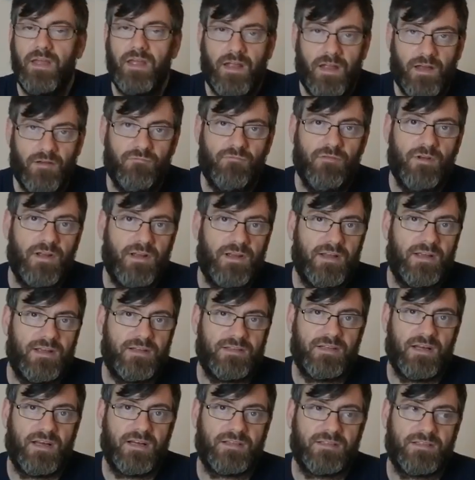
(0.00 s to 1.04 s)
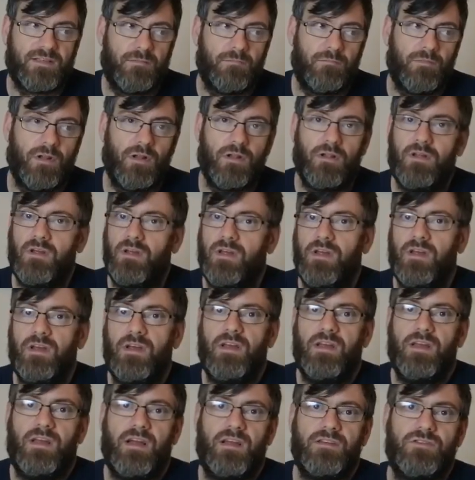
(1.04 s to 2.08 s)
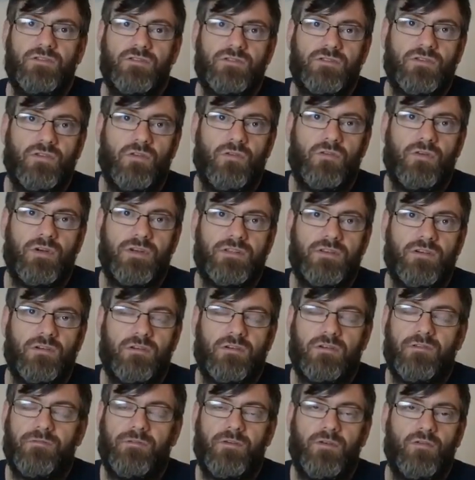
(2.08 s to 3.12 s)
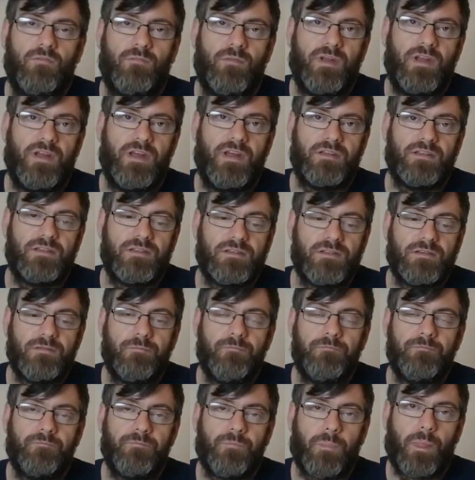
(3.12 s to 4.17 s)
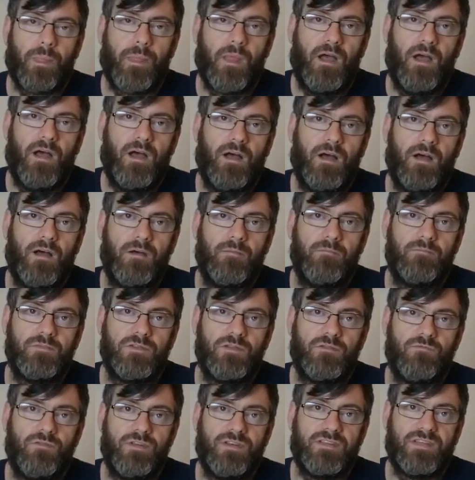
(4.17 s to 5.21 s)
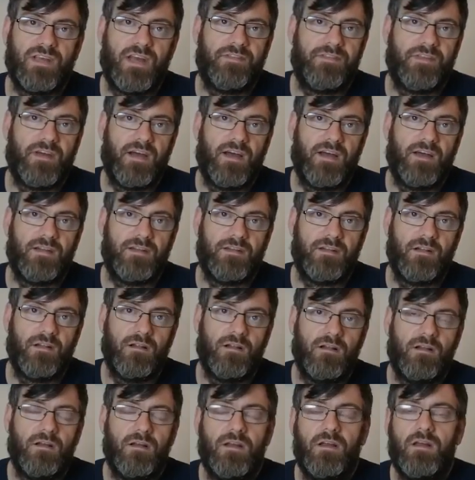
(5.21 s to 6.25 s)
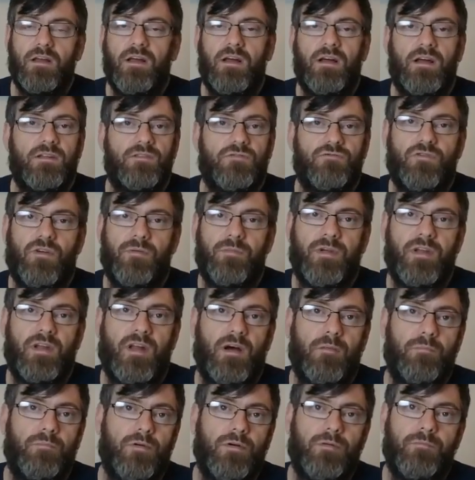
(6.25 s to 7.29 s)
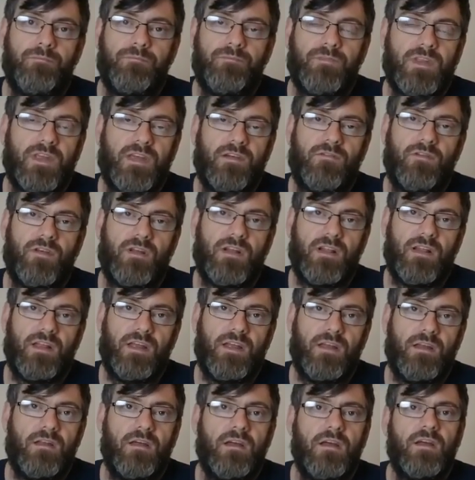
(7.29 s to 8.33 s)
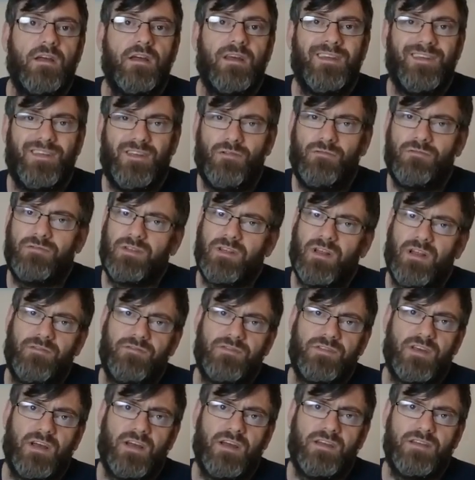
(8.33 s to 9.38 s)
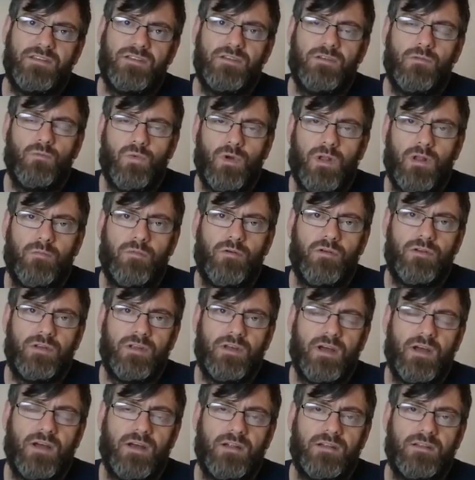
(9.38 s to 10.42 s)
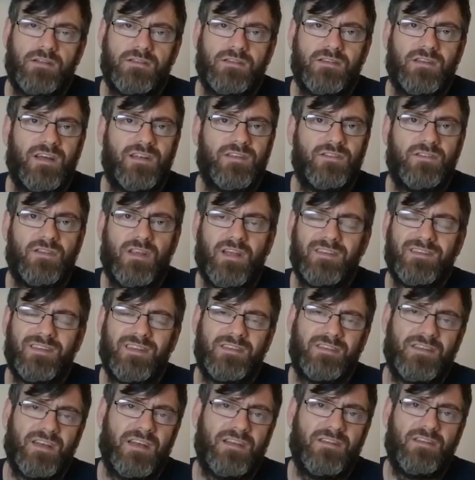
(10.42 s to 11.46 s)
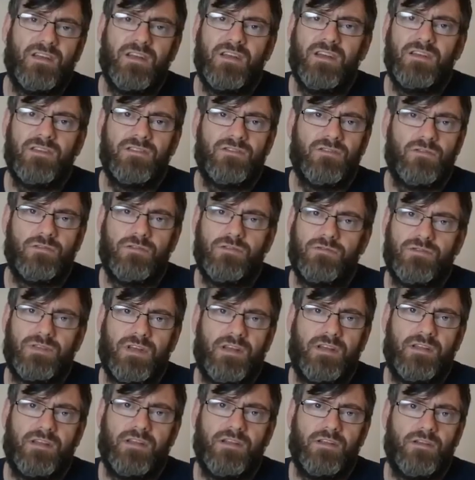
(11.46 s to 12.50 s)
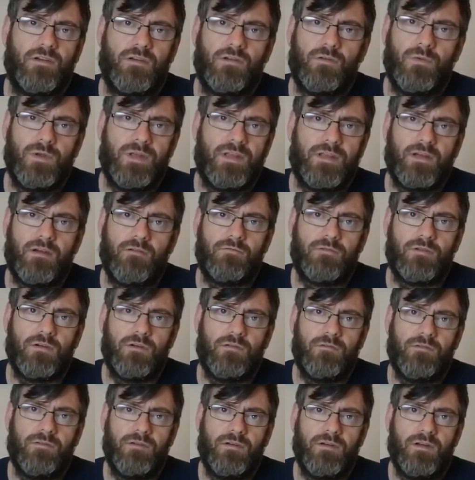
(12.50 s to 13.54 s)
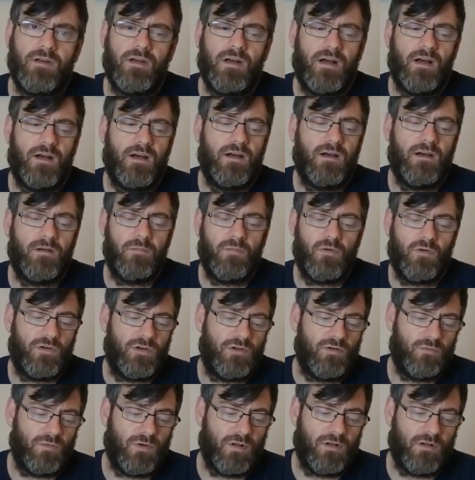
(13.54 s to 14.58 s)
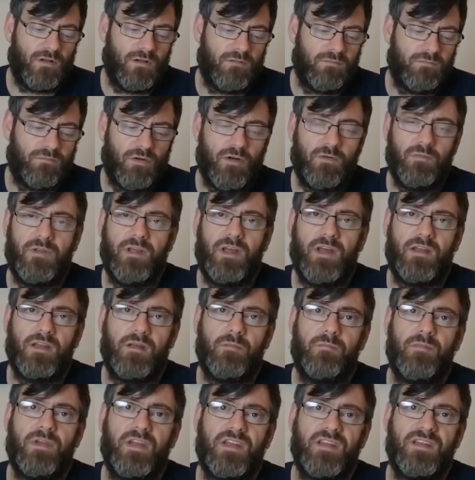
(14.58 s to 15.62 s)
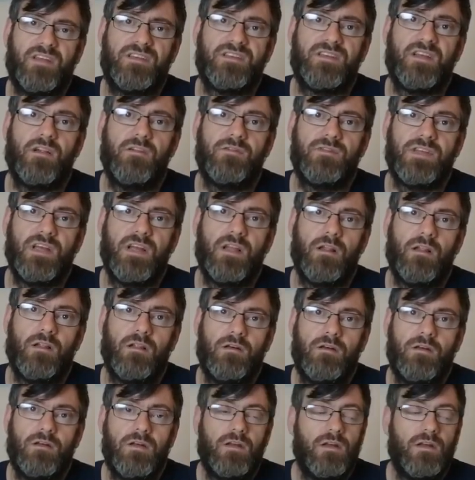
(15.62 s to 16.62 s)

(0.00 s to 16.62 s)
It really is that simple. As you saw, it took a few minutes to reset the handle, trim it up, give it a clean. Use gloves, guys, you will burn your hands, and as I said, don't use anything you're going to eat out of, or you will probably end up making yourselves ill.